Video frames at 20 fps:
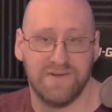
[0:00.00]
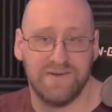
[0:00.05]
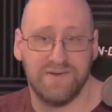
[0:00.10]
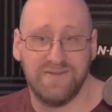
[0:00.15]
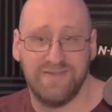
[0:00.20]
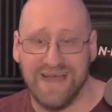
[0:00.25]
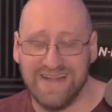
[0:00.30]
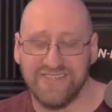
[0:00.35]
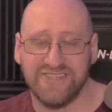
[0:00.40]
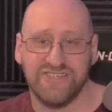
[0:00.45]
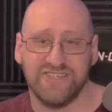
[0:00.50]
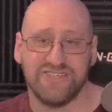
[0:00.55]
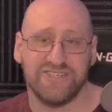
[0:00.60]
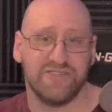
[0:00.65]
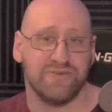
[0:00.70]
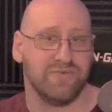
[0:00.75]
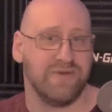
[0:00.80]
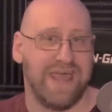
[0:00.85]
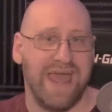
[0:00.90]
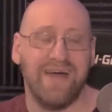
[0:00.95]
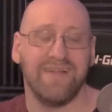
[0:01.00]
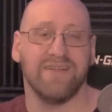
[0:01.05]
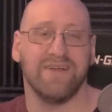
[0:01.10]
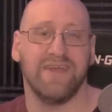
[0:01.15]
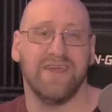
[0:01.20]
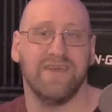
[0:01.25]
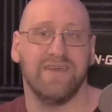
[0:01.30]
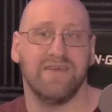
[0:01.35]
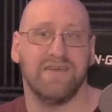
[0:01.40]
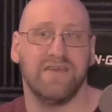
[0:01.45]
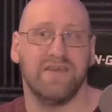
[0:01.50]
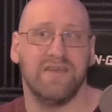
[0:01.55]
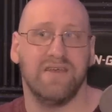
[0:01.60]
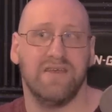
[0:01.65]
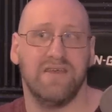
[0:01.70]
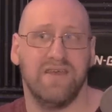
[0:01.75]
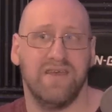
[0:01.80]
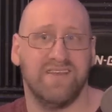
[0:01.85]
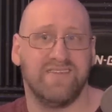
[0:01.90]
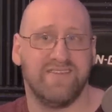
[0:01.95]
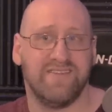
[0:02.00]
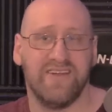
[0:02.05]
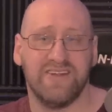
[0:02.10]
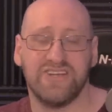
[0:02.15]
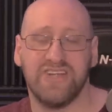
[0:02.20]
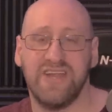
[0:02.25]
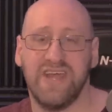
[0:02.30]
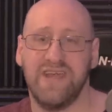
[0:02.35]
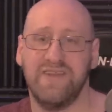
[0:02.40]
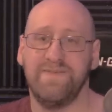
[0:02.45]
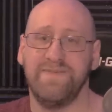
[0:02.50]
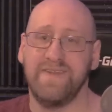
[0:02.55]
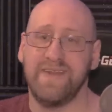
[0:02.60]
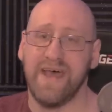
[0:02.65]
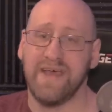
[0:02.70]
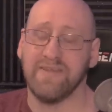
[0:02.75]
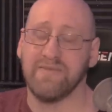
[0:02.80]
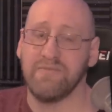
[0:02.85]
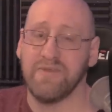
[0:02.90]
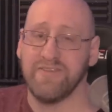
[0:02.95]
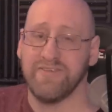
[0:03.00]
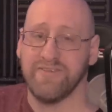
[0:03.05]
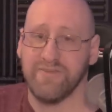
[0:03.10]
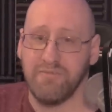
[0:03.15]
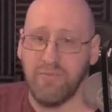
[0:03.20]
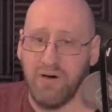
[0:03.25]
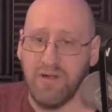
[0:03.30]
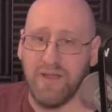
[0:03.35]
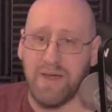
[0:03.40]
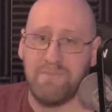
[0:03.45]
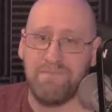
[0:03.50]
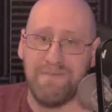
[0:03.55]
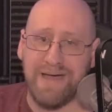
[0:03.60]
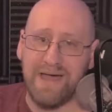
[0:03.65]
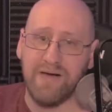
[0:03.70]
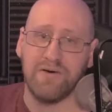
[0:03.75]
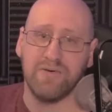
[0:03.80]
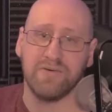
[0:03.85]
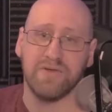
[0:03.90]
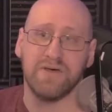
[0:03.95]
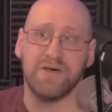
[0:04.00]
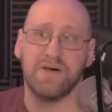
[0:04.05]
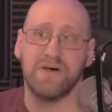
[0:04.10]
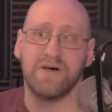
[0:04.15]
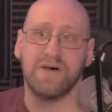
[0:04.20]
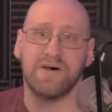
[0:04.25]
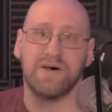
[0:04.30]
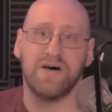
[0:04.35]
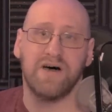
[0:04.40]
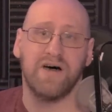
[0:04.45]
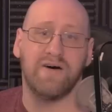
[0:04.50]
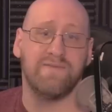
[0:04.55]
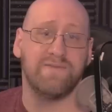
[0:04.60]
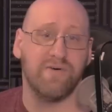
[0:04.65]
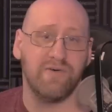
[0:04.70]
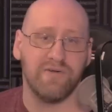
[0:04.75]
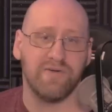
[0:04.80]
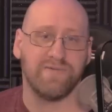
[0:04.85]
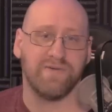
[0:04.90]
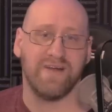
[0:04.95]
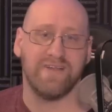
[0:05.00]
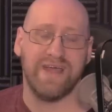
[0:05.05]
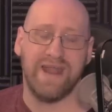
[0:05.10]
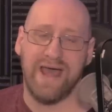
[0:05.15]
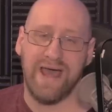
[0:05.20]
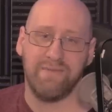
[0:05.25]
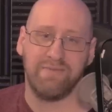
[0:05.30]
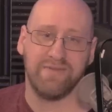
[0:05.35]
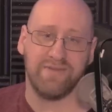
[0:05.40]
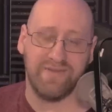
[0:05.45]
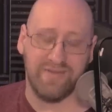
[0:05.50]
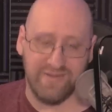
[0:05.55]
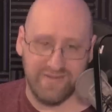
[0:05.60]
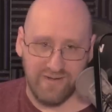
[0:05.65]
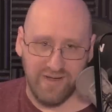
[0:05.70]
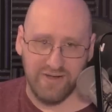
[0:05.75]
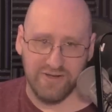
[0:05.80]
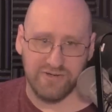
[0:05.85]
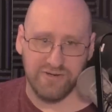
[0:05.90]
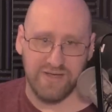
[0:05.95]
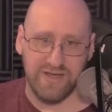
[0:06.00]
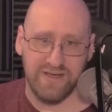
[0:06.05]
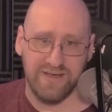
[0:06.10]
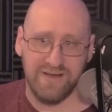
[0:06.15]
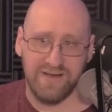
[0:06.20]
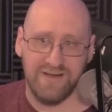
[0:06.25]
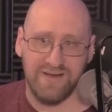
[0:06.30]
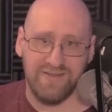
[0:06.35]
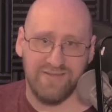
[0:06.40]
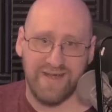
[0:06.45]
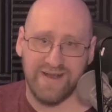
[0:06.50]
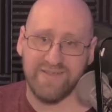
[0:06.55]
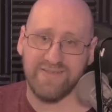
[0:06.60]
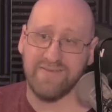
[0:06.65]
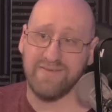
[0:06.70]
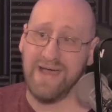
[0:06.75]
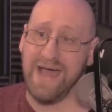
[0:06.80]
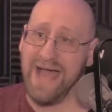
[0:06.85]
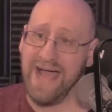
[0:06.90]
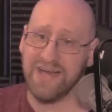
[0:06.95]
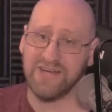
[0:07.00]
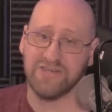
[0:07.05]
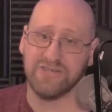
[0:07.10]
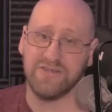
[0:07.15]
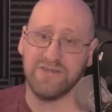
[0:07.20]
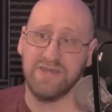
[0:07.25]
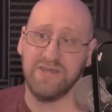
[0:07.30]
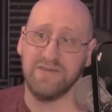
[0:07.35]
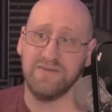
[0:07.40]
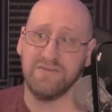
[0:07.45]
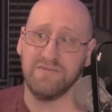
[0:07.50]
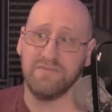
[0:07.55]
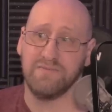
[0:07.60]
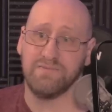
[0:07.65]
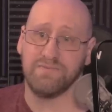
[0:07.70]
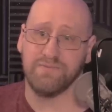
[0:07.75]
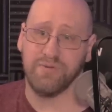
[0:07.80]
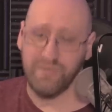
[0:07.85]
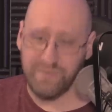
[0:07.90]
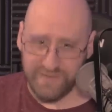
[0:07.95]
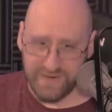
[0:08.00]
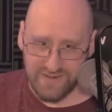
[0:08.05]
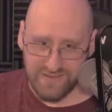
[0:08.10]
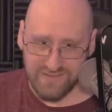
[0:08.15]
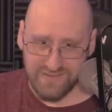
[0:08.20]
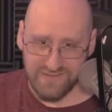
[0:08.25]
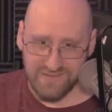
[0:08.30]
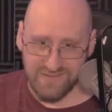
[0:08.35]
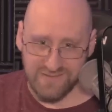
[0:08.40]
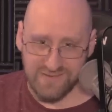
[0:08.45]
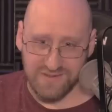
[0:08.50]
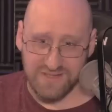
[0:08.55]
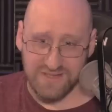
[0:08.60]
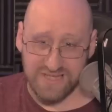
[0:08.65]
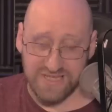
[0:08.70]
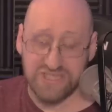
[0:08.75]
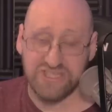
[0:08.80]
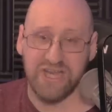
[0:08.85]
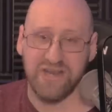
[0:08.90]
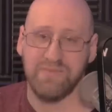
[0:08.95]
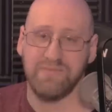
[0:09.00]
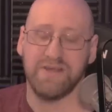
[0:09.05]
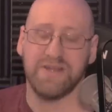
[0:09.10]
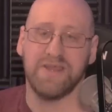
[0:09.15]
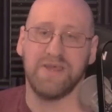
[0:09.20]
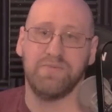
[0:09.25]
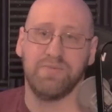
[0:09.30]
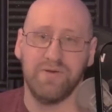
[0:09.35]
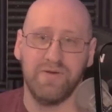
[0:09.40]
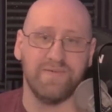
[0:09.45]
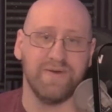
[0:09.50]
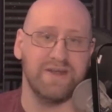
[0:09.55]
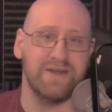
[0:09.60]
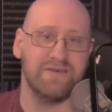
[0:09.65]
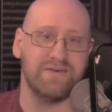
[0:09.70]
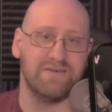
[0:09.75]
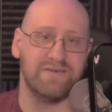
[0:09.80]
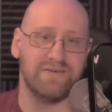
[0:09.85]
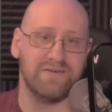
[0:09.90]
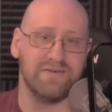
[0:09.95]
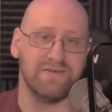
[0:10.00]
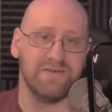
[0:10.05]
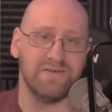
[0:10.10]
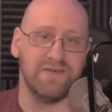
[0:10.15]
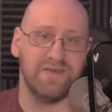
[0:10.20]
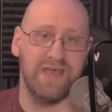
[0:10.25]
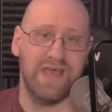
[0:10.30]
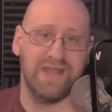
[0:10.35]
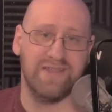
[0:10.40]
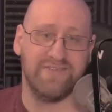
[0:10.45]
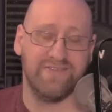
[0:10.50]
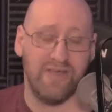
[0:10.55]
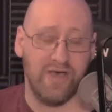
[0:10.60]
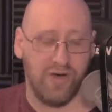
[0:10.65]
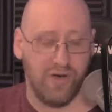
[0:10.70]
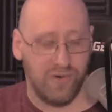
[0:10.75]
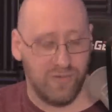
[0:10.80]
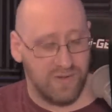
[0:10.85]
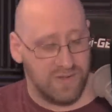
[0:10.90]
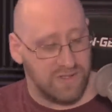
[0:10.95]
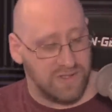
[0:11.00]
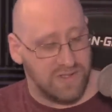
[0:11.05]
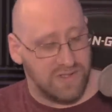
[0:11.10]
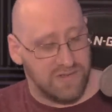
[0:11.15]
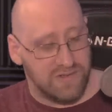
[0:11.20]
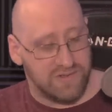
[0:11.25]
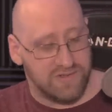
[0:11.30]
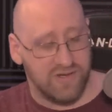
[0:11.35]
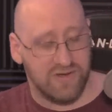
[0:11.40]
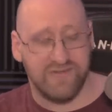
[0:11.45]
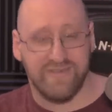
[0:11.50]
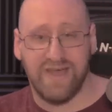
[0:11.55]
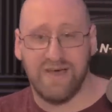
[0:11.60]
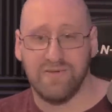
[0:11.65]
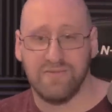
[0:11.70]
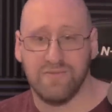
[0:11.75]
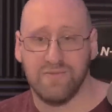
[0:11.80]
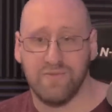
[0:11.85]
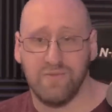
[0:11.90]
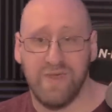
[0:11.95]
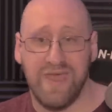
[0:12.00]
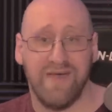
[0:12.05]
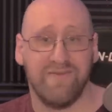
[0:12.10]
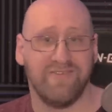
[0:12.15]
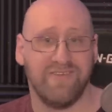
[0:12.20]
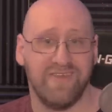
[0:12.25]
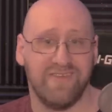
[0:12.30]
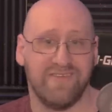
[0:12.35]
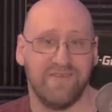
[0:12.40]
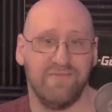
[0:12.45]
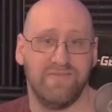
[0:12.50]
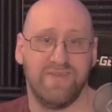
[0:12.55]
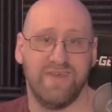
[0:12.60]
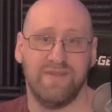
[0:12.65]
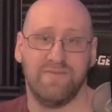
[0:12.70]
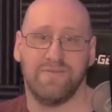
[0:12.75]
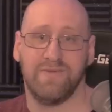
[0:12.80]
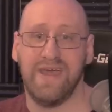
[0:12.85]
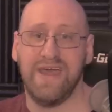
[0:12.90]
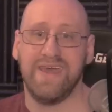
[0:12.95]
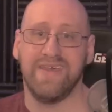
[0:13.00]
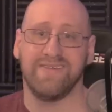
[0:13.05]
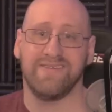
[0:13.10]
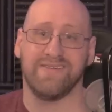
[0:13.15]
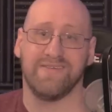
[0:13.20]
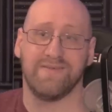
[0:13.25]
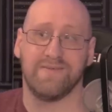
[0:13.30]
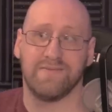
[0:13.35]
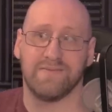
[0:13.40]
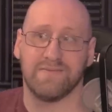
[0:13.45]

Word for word: That's just the reality. It, it's such an infinitesimally small amount of voter fraud that happens in this country that is actually proven, legitimately proven. And so, turns out we have systems in place